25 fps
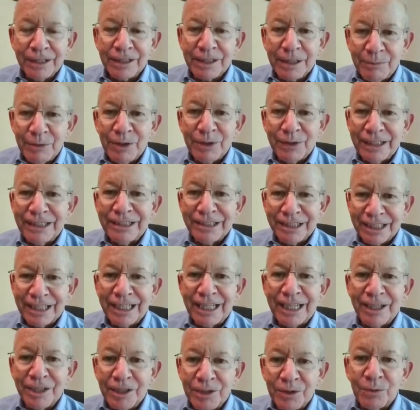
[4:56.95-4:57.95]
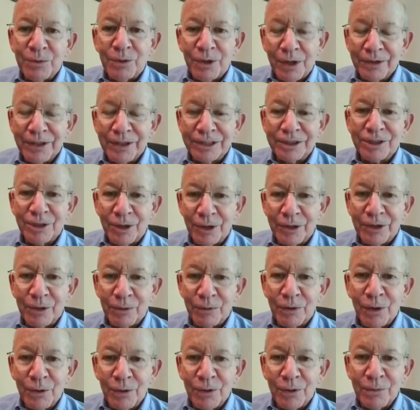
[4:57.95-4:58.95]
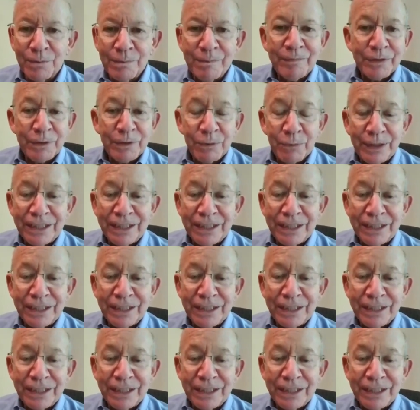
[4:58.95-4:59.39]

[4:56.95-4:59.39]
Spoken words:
Communities can't do all this on their own.